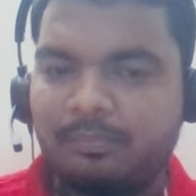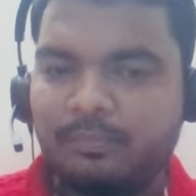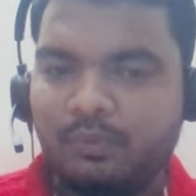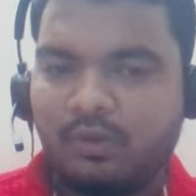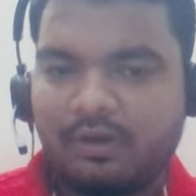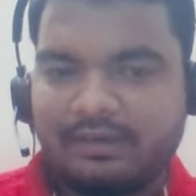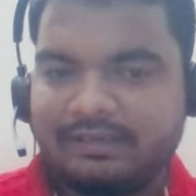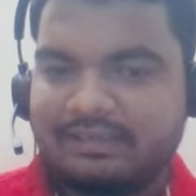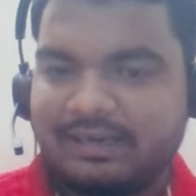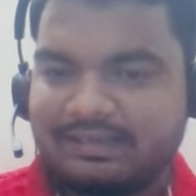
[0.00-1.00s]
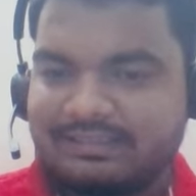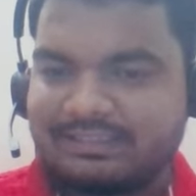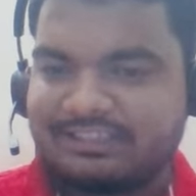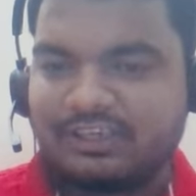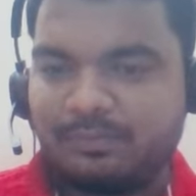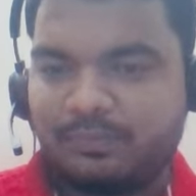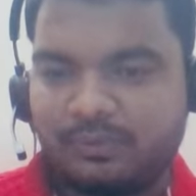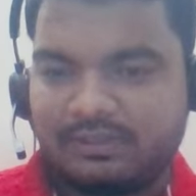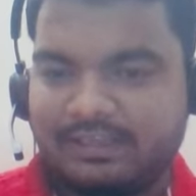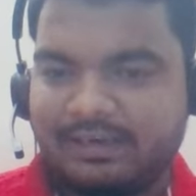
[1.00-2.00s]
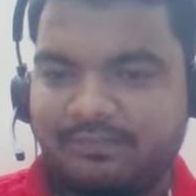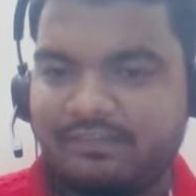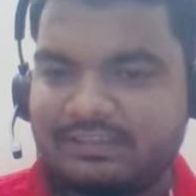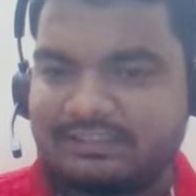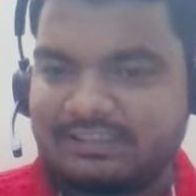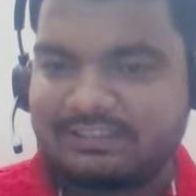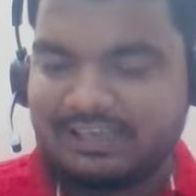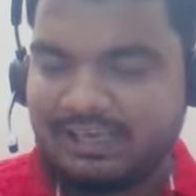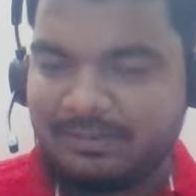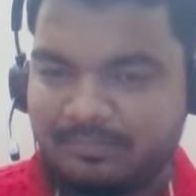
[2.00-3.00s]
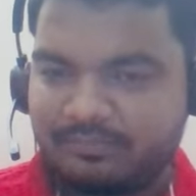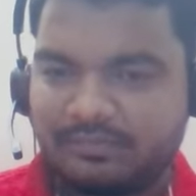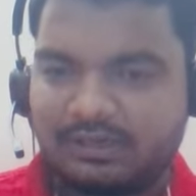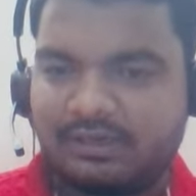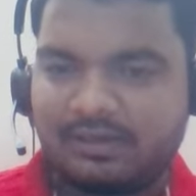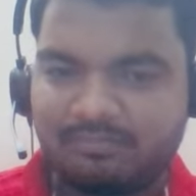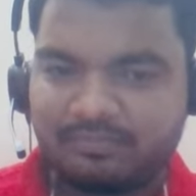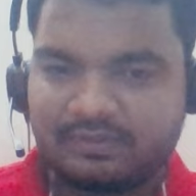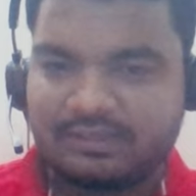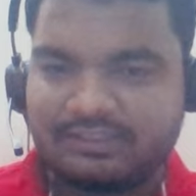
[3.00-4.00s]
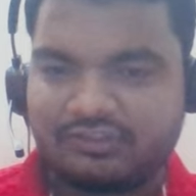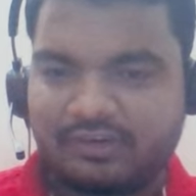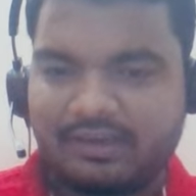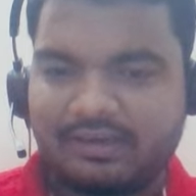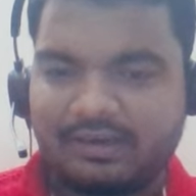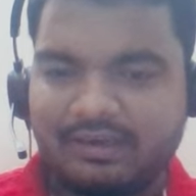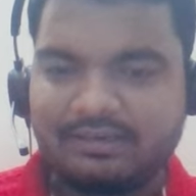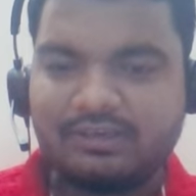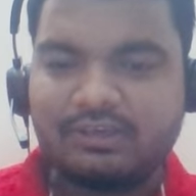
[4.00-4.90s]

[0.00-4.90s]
pool only, that is string pool. They reference the same string, right?